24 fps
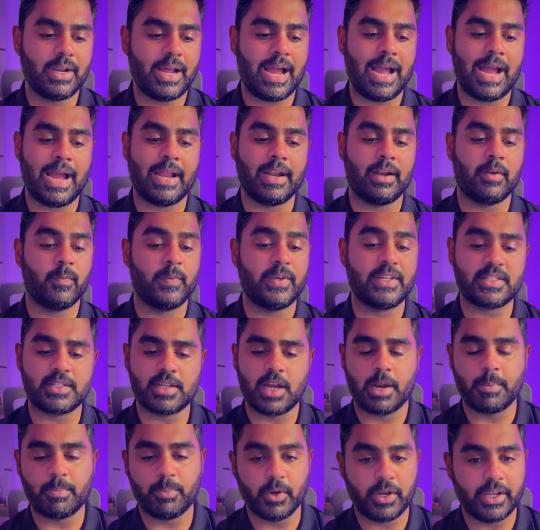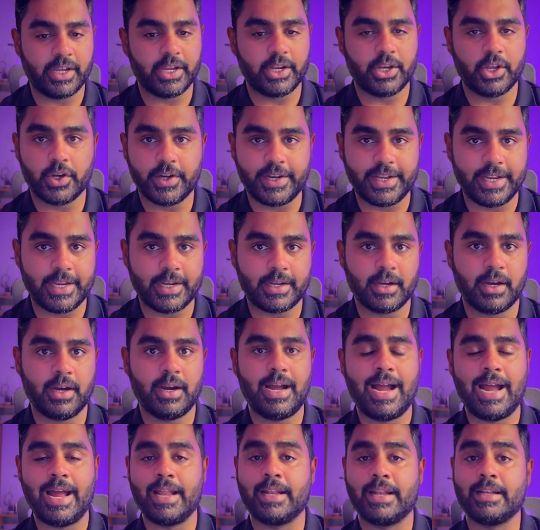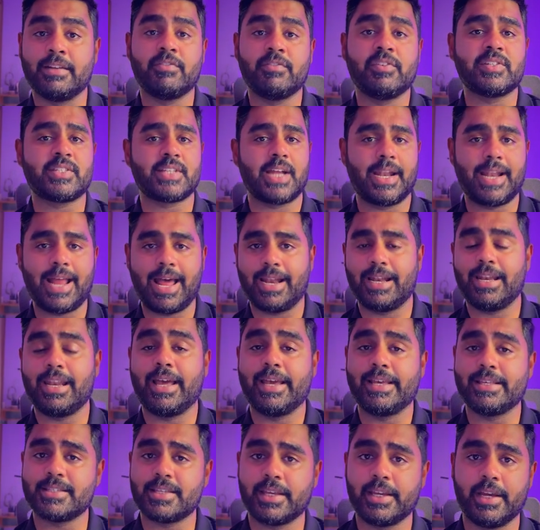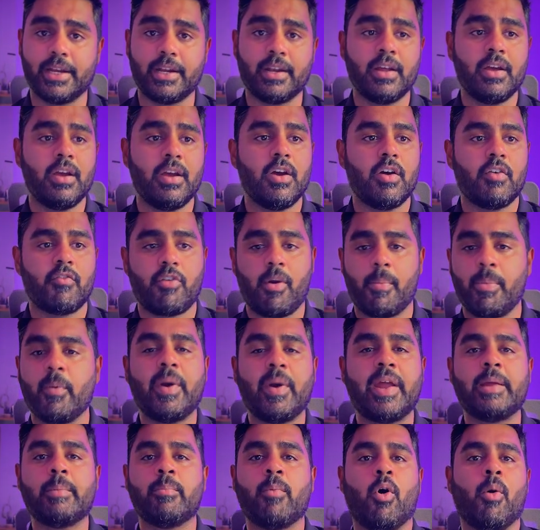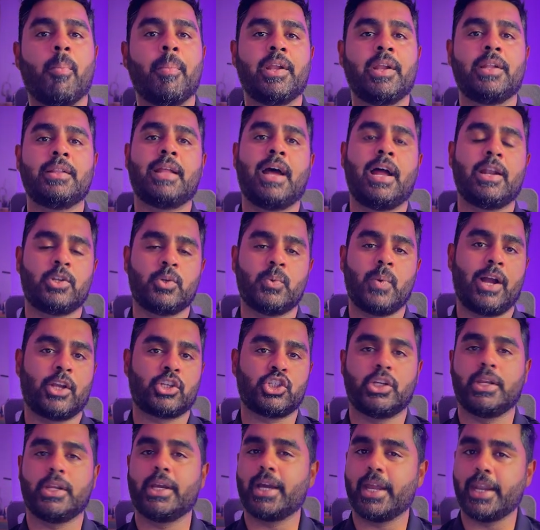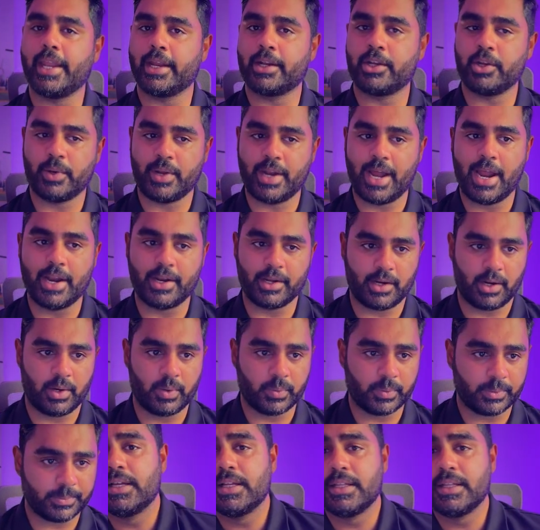and we start pulling in your data and we start analyzing it from the very moment that you actually connect your ad account.